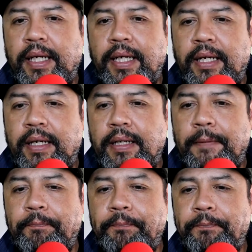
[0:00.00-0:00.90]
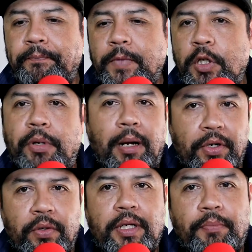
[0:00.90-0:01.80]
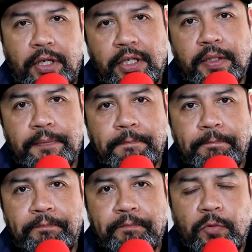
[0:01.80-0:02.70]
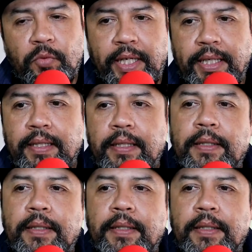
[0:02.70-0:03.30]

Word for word: And you probably don't need a partner, right?